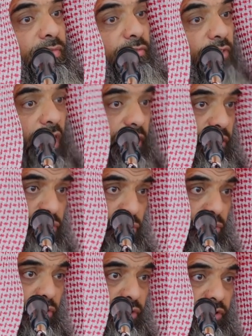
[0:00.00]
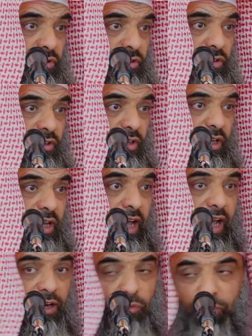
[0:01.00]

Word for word: falling short and